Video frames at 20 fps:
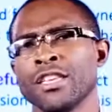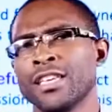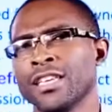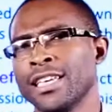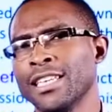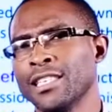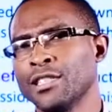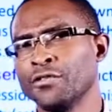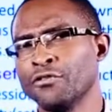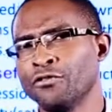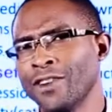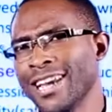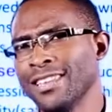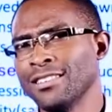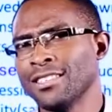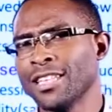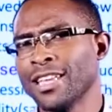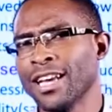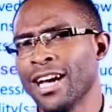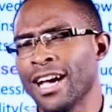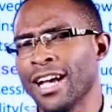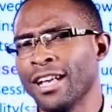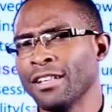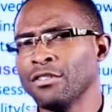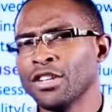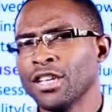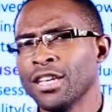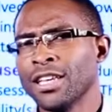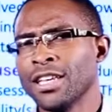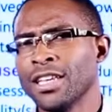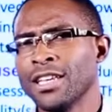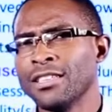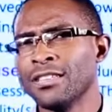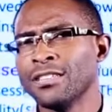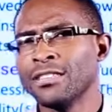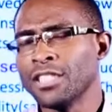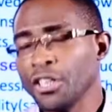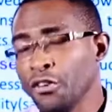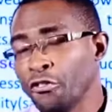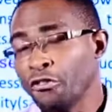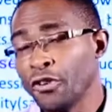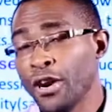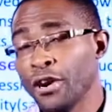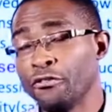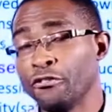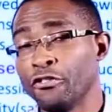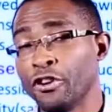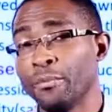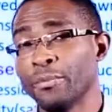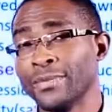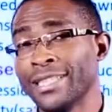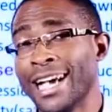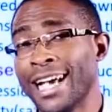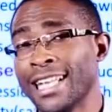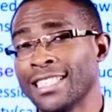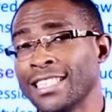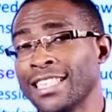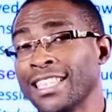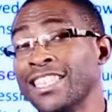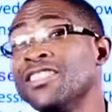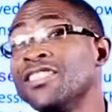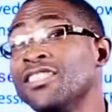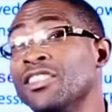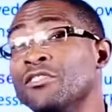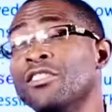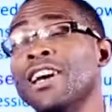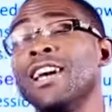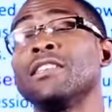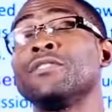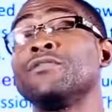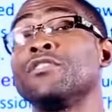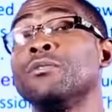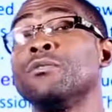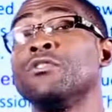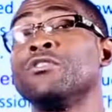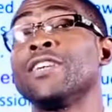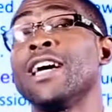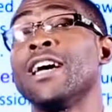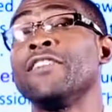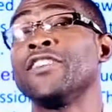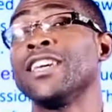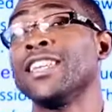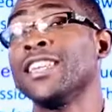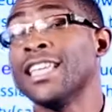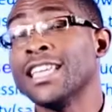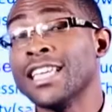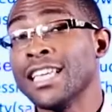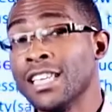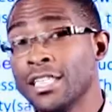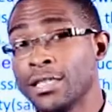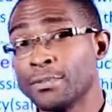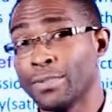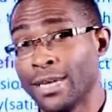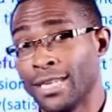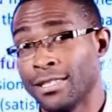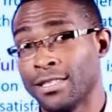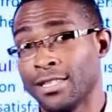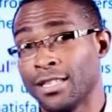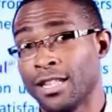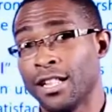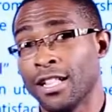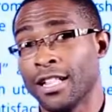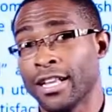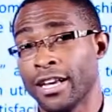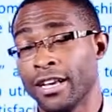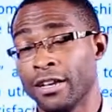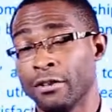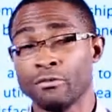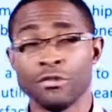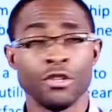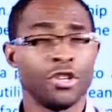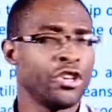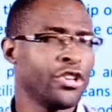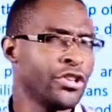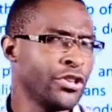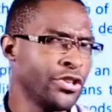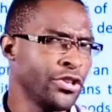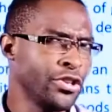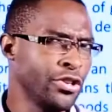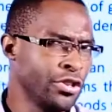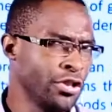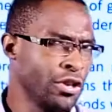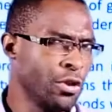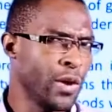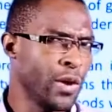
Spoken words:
his friend's car is different from that he derives from driving his personal car. Do you know